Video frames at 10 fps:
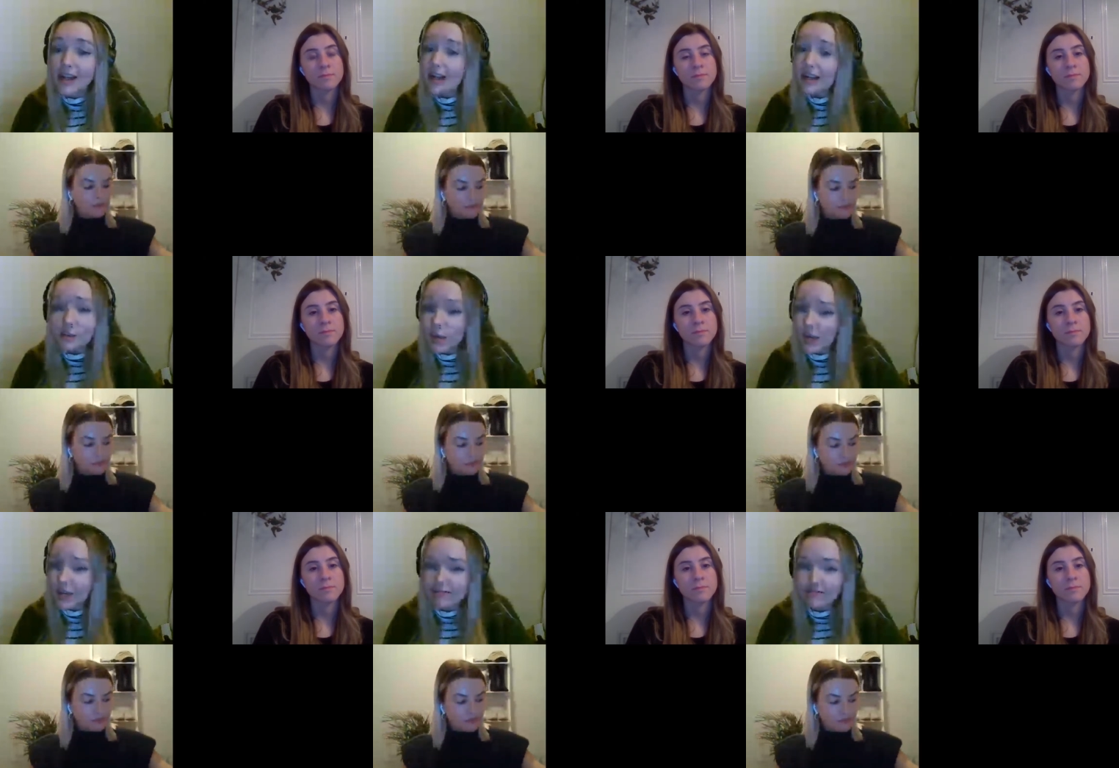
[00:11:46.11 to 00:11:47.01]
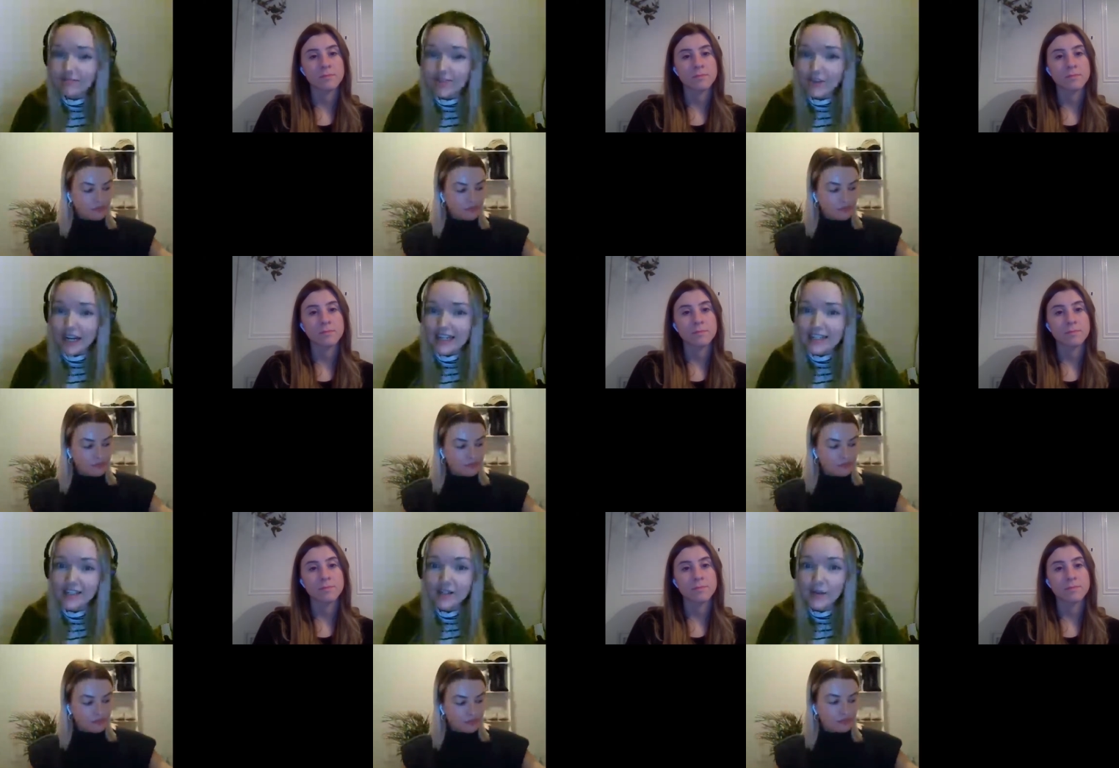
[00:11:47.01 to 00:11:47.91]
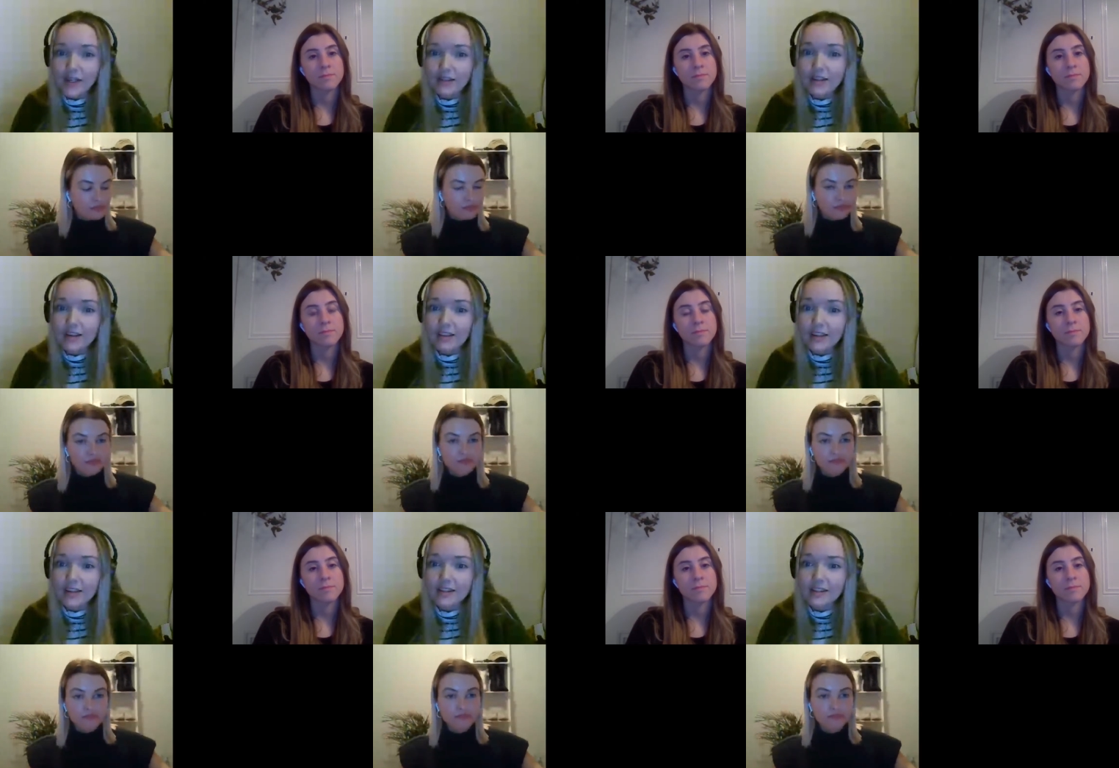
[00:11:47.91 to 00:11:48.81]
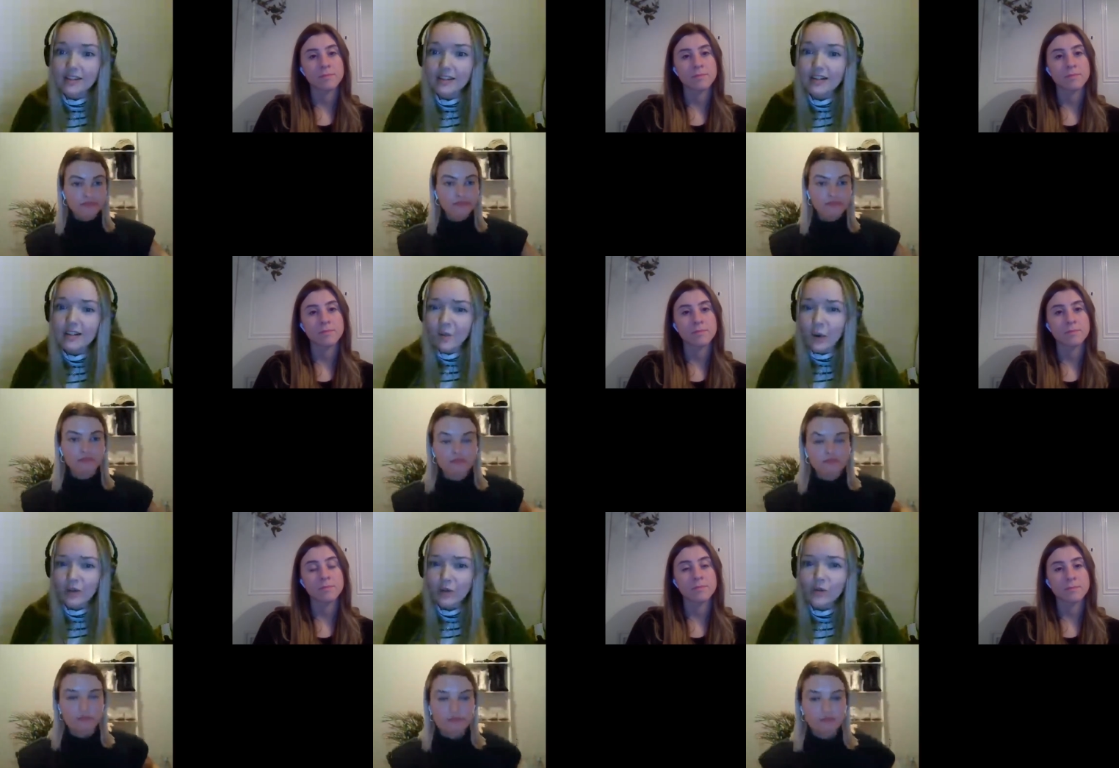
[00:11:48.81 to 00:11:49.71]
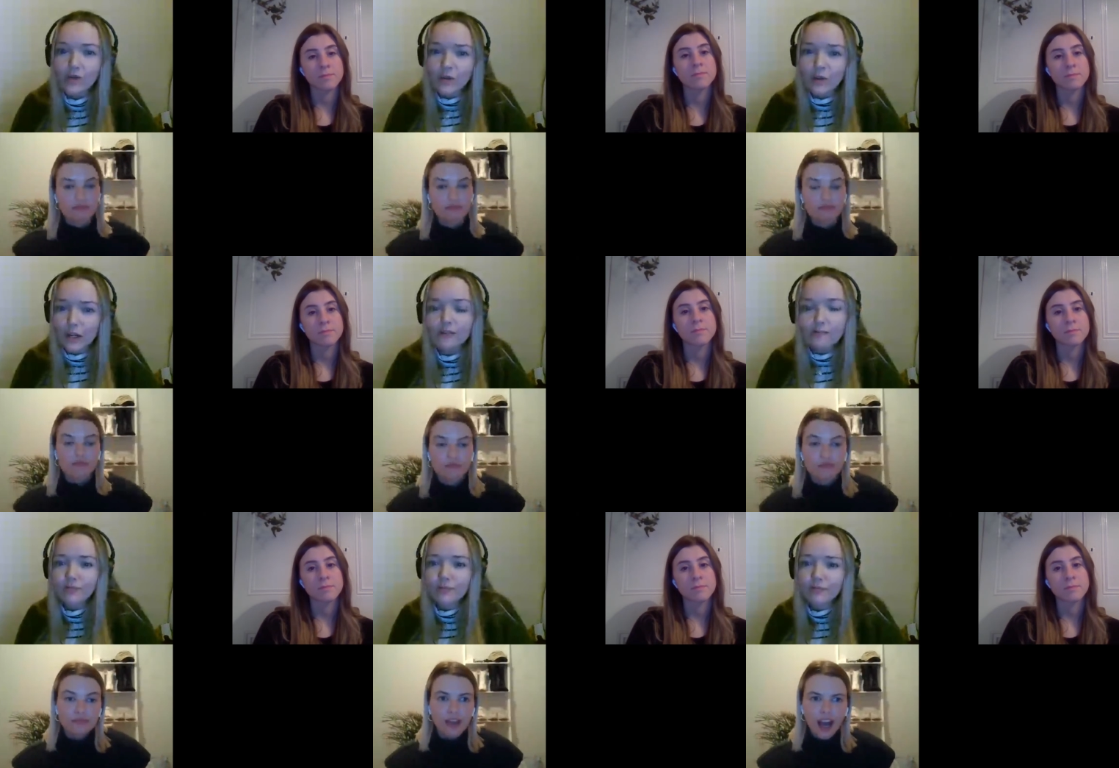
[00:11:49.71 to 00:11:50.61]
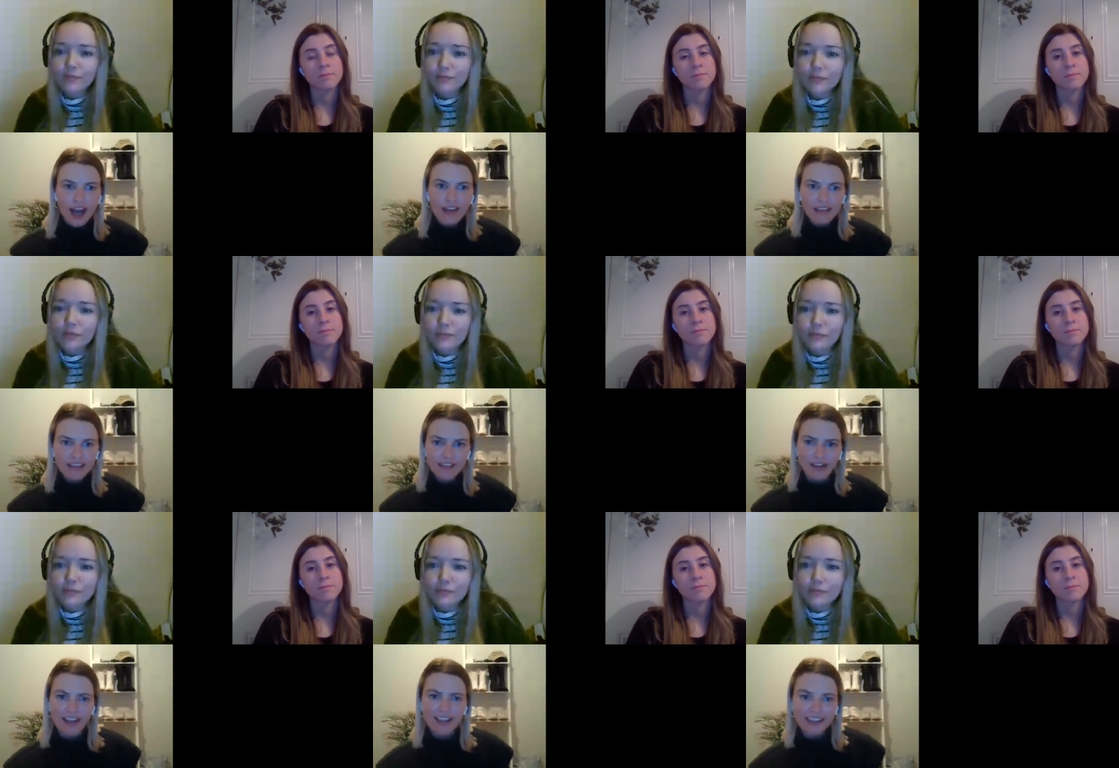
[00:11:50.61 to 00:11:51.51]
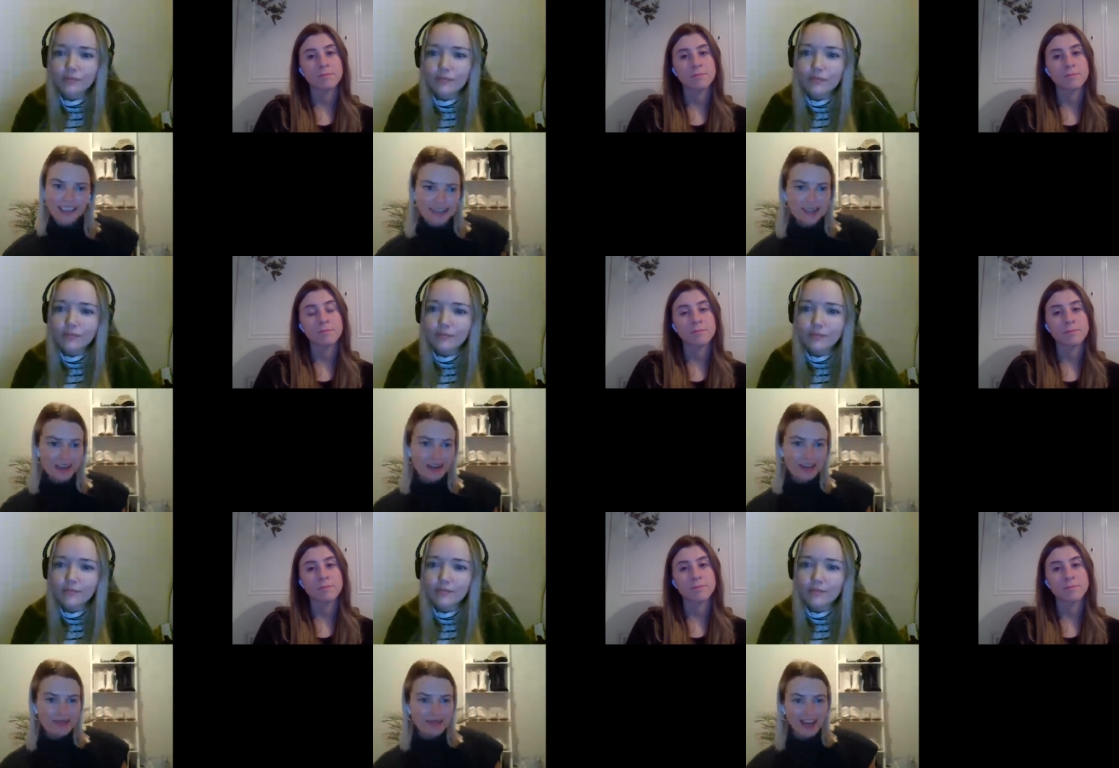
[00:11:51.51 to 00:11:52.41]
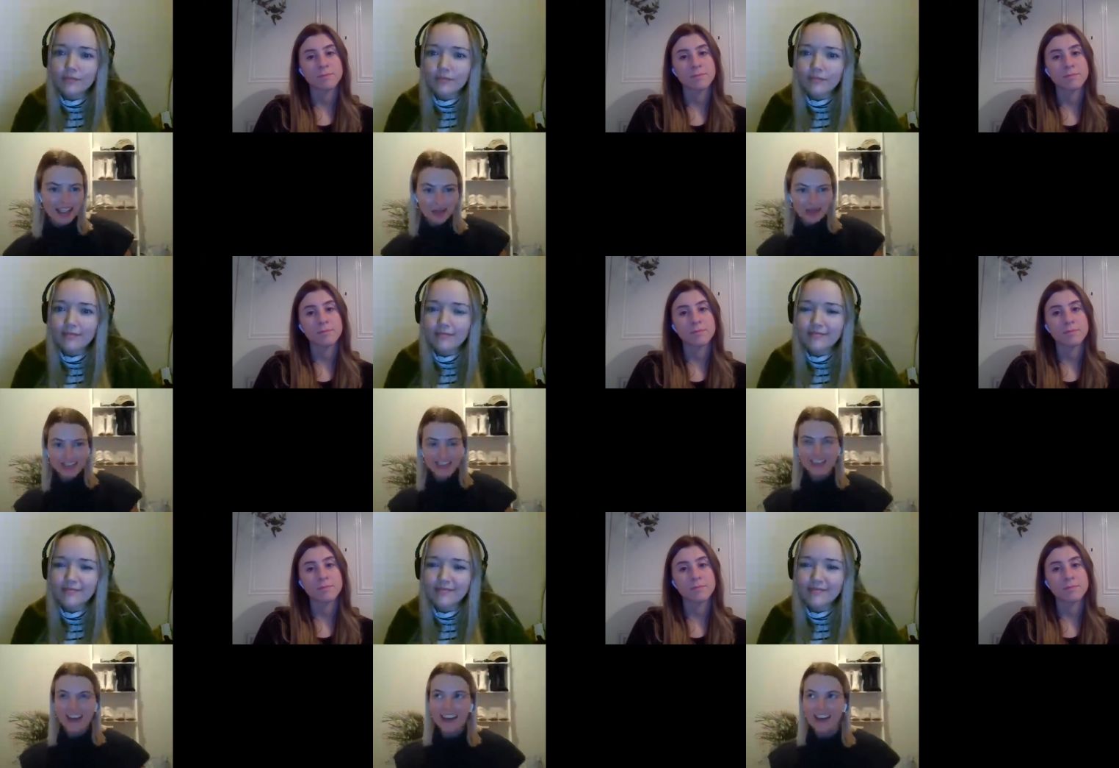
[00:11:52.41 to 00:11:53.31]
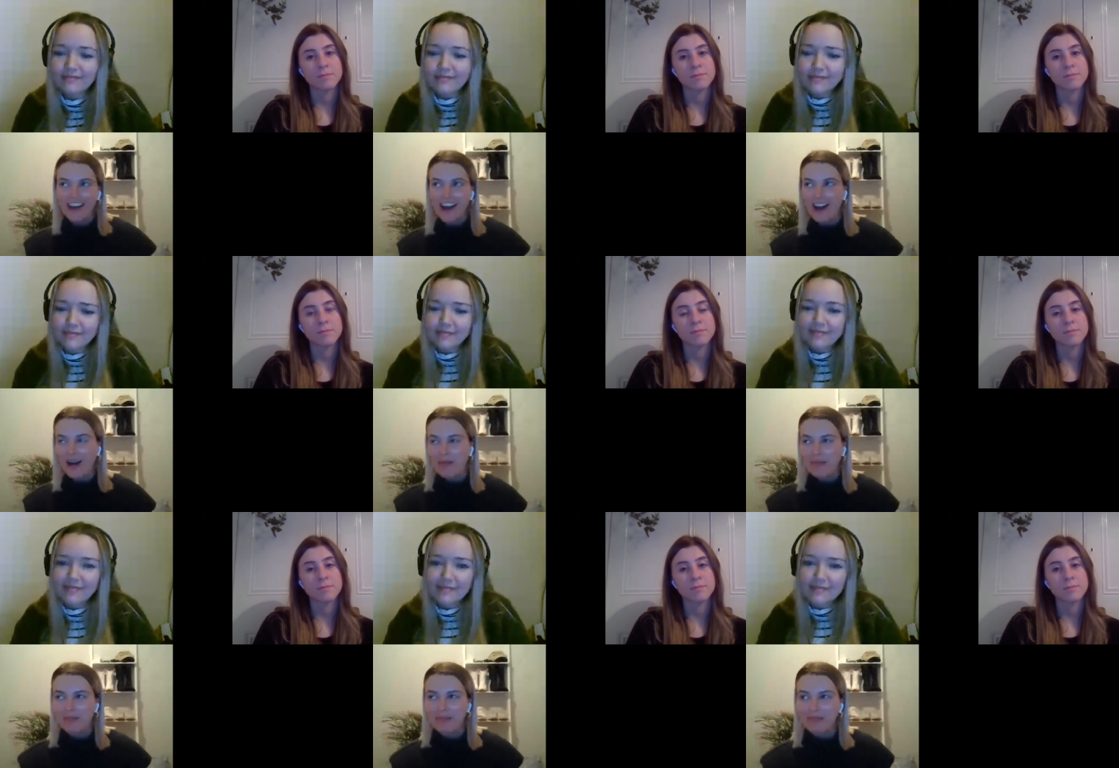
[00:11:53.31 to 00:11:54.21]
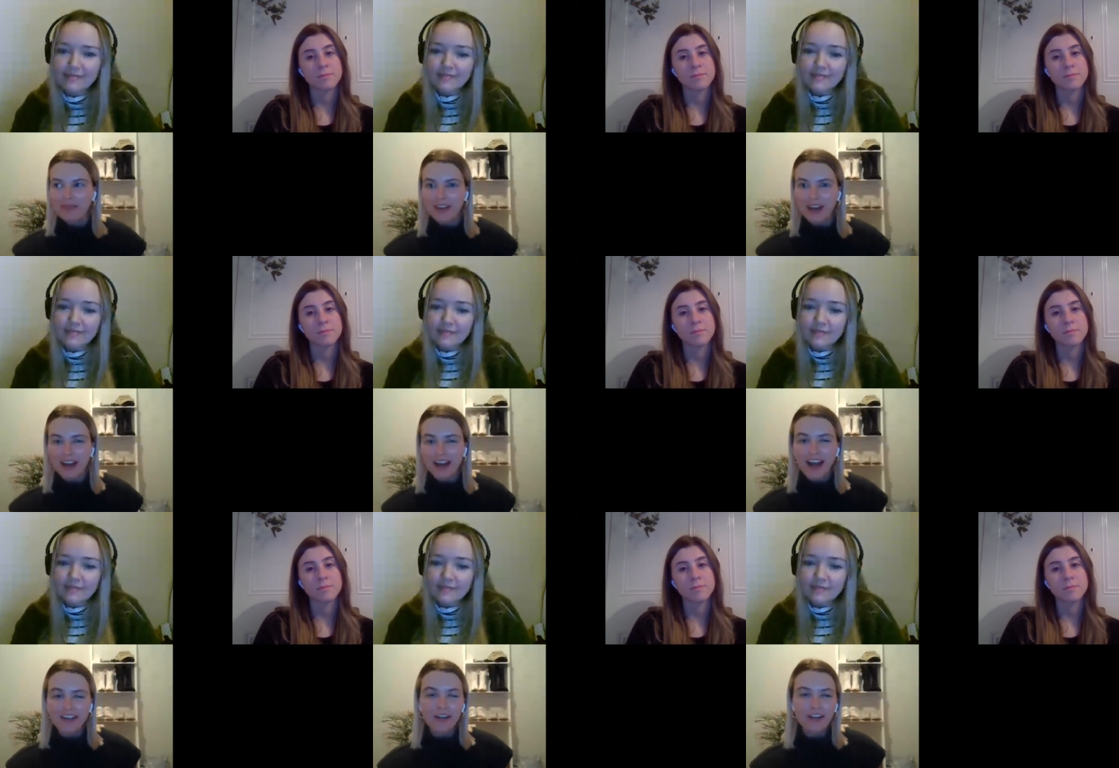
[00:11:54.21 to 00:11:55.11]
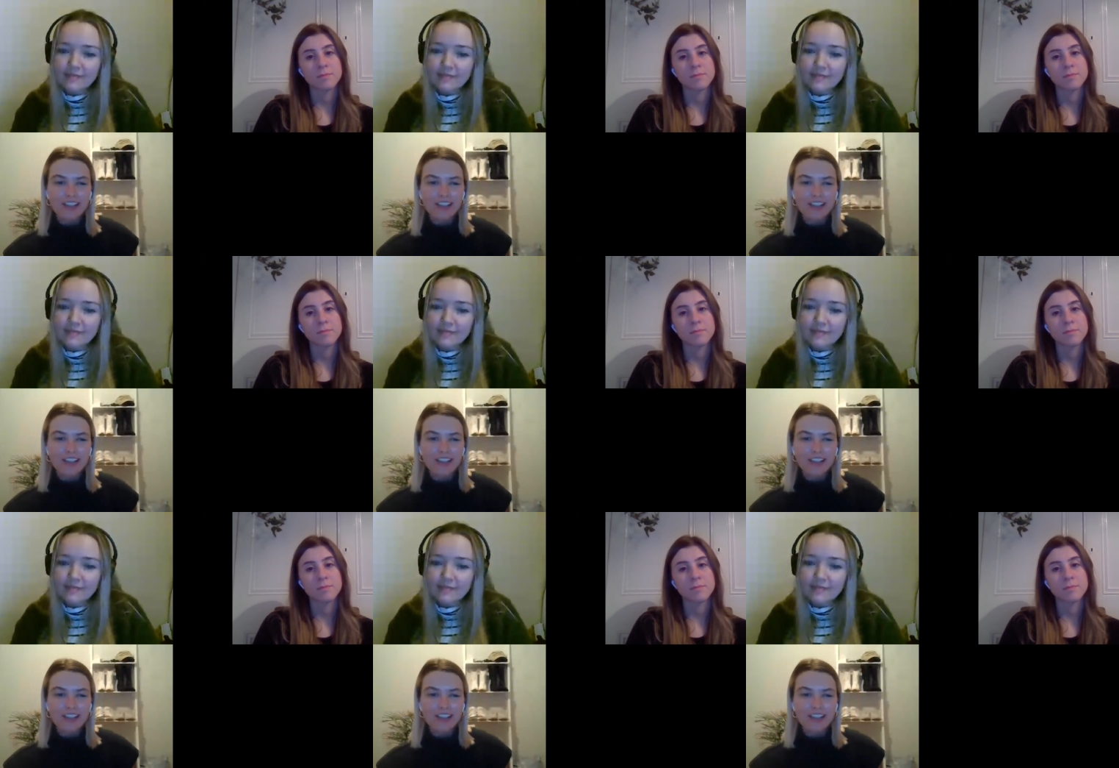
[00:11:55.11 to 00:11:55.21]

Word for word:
Speaker 1: any way related to it, then I think it's it's quite cool. Do you agree?
Speaker 2: I think so. It's just occurred to me actually that um not